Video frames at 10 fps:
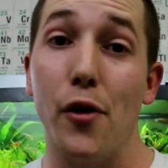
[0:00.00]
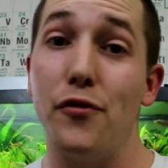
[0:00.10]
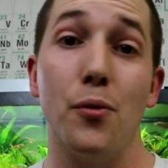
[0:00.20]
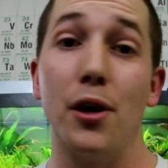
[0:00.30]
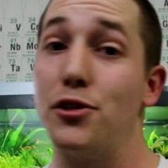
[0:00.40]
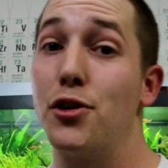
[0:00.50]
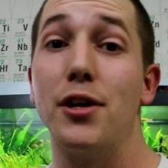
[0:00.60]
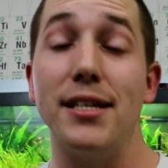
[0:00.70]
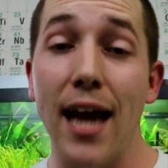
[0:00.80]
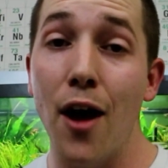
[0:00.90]
If you want to turn
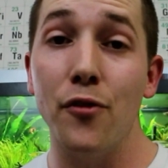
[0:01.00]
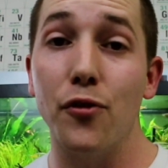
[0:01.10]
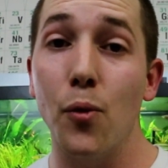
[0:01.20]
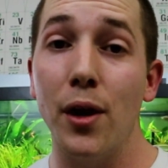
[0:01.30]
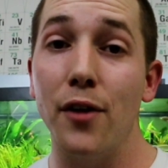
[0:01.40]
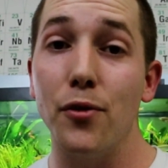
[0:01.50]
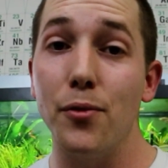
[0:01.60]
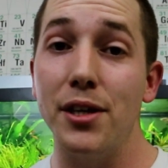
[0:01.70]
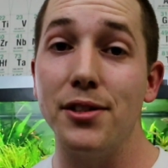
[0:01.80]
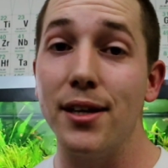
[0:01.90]
it down for whatever
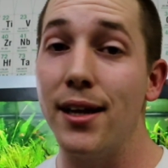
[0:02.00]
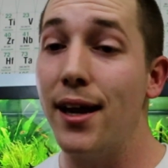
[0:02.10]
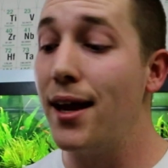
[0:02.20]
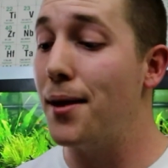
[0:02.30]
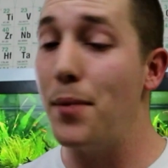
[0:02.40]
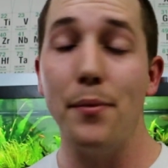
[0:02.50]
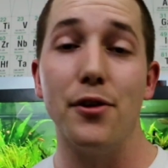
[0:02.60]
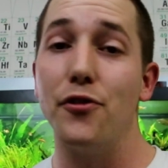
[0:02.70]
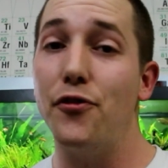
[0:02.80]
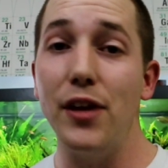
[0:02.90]
reason, maybe
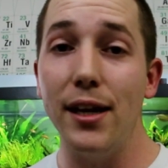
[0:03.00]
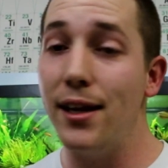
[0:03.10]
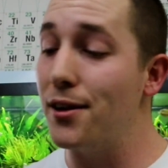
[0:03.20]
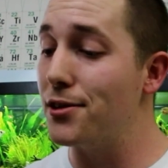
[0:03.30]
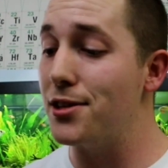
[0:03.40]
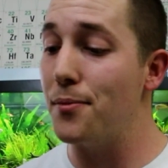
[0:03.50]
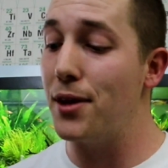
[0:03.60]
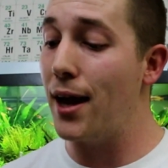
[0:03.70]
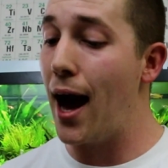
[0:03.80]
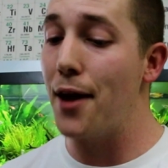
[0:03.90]
you're feeding or
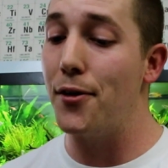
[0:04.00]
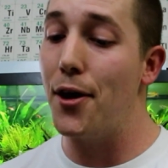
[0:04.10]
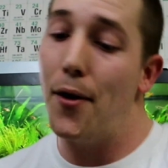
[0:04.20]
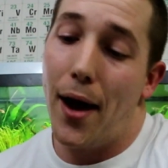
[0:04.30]
something, I don't know.